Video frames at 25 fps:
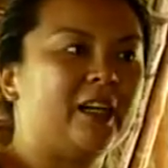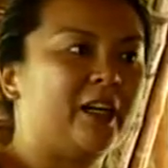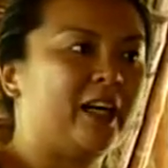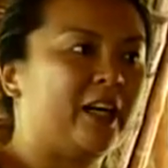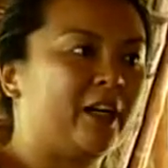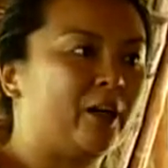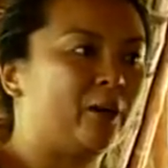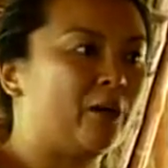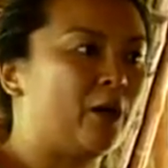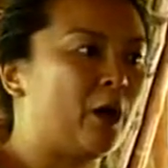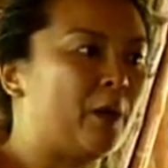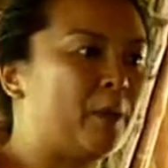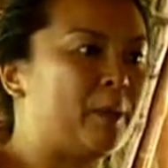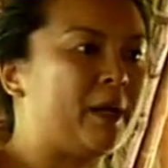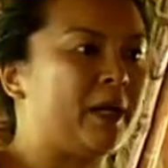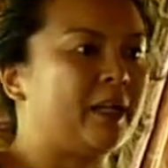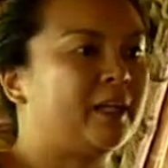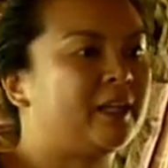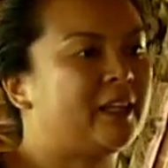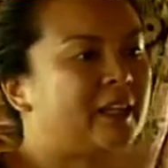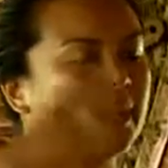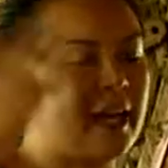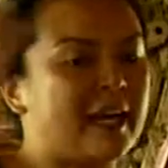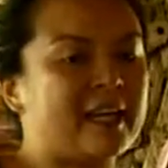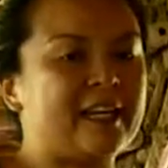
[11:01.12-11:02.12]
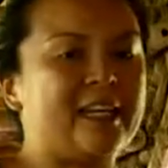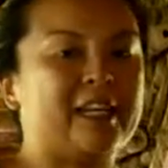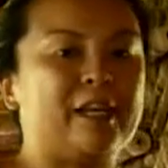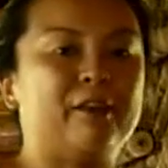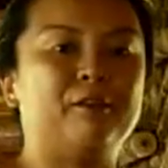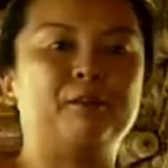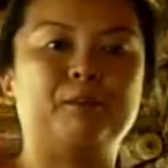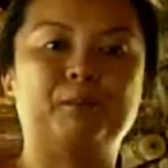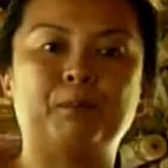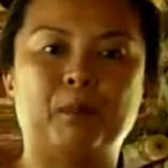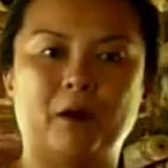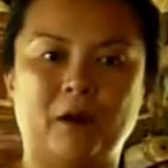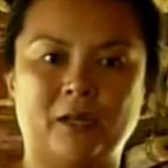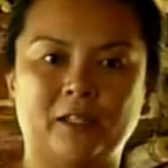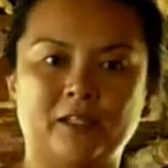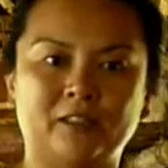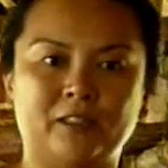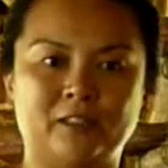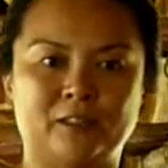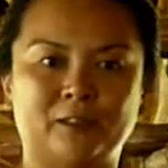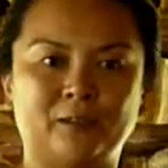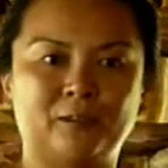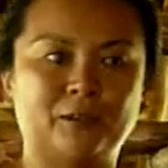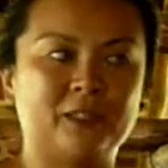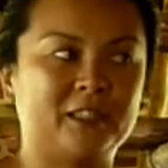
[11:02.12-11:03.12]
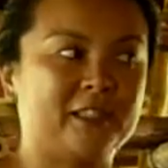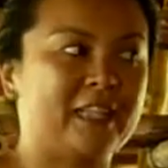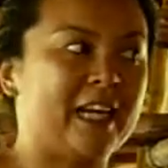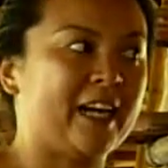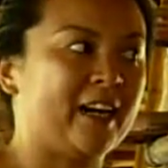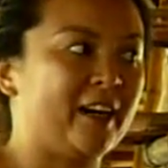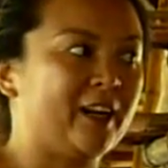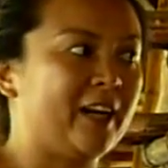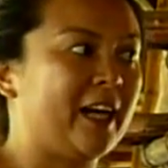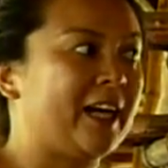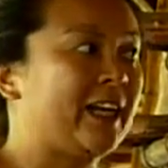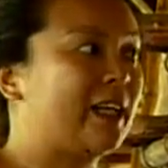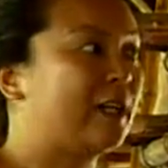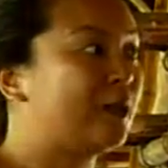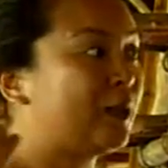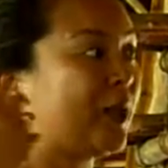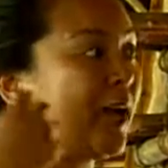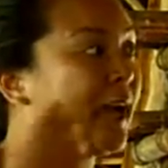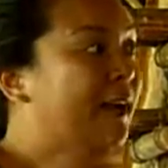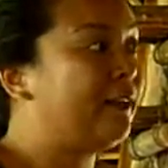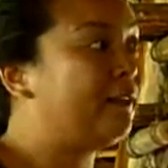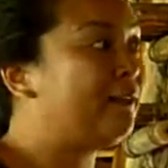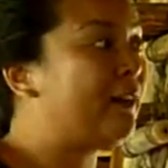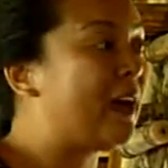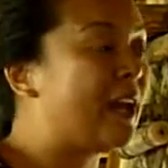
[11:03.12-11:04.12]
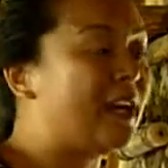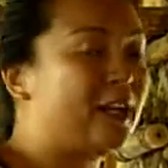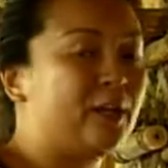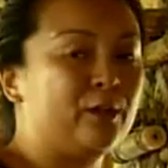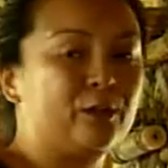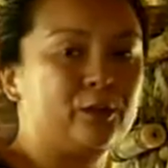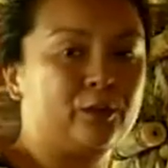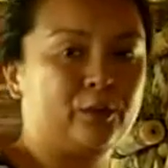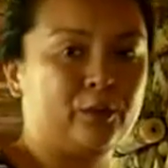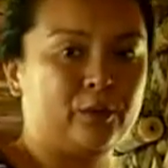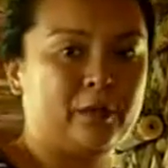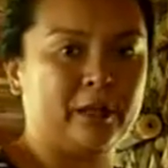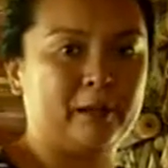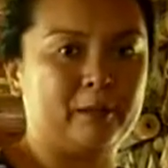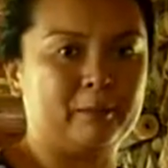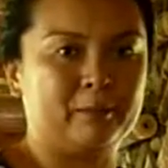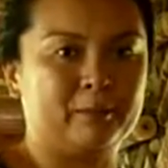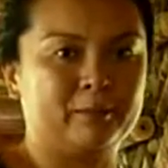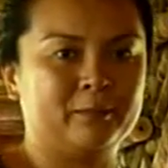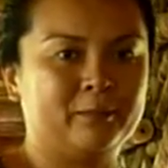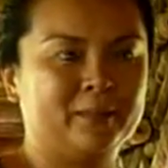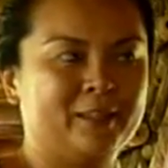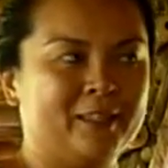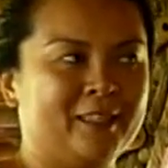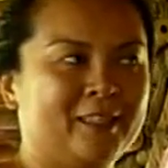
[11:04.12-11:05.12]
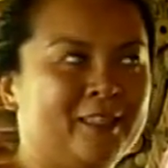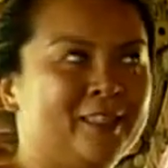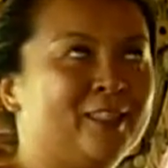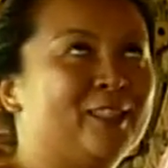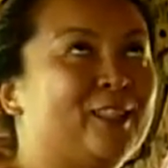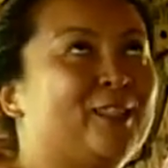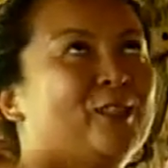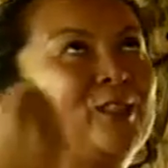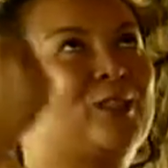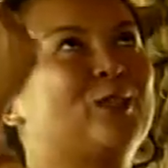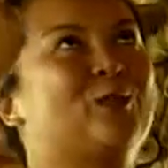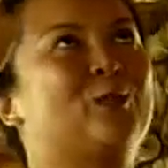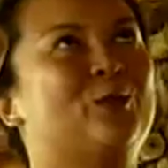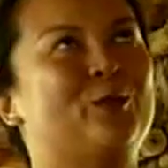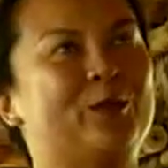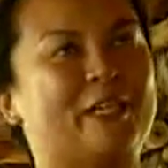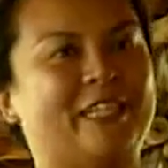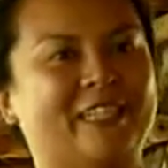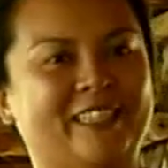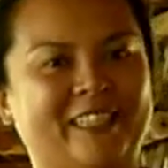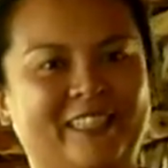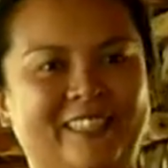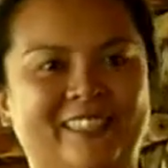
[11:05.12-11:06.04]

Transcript: economic, the idea of barter was there and it had value to them. It was a win.